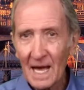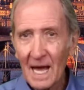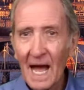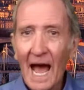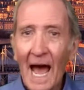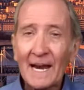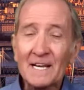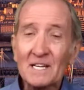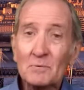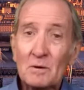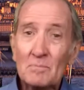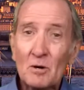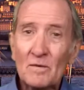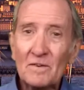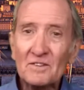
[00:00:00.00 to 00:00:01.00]
And as we
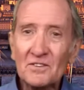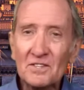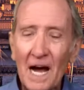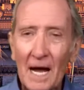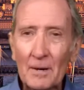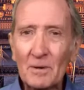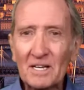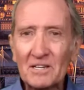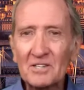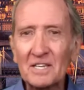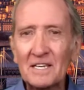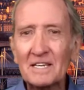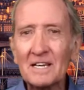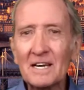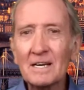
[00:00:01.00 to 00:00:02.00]
move inside, we can see
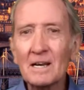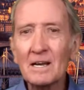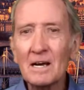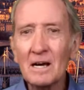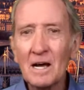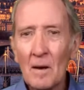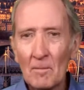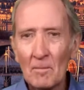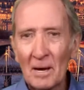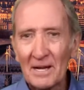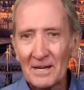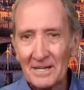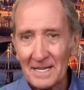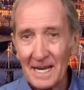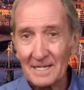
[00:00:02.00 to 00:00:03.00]
Nicola
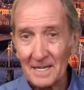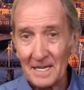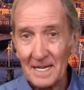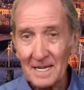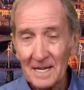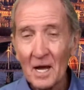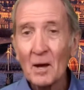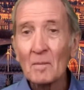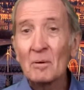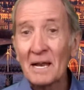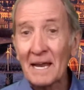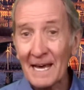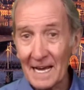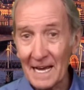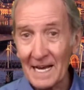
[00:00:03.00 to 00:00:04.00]
Bernadetti
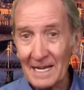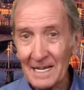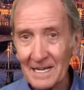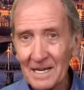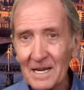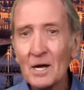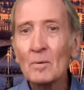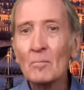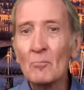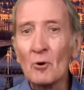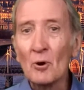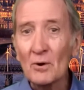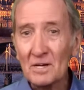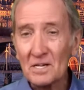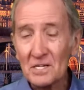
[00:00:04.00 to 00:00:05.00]
playing
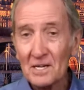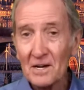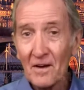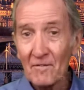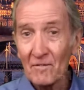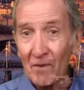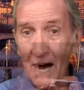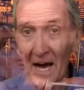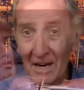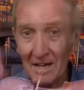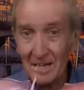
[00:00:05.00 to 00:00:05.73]
Bruch's violin